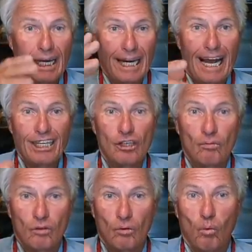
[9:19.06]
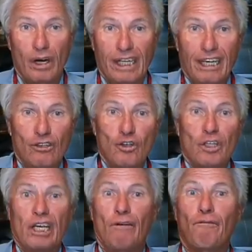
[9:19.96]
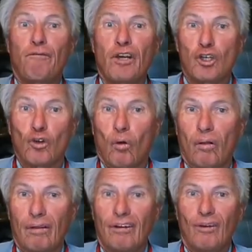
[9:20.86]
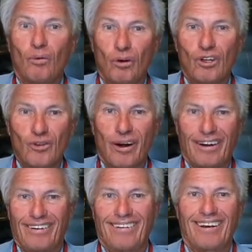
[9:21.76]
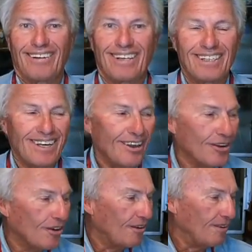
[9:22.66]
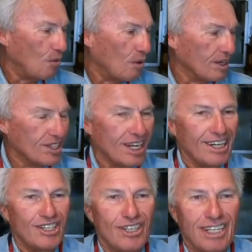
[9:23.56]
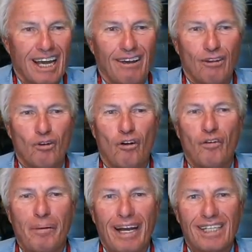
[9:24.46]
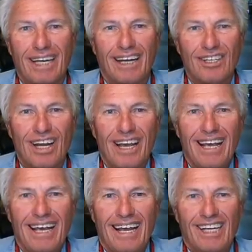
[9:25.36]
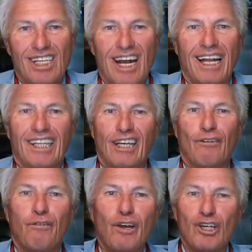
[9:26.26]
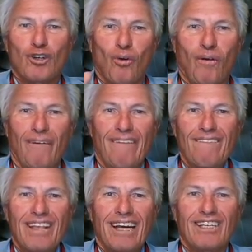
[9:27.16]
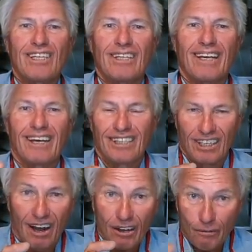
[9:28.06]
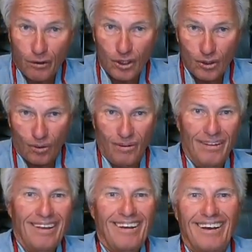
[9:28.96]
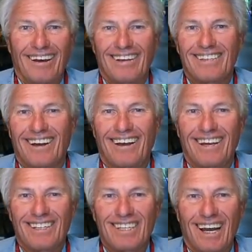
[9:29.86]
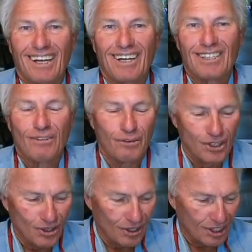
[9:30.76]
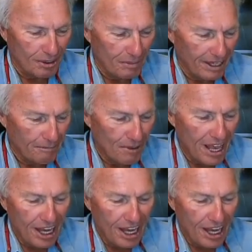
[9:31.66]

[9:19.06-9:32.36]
And that's what gives you the official world's record. Now, these other organizations, like the Trophy Bass Catch, it's not the official. It's an unofficial. It's not as official as can be.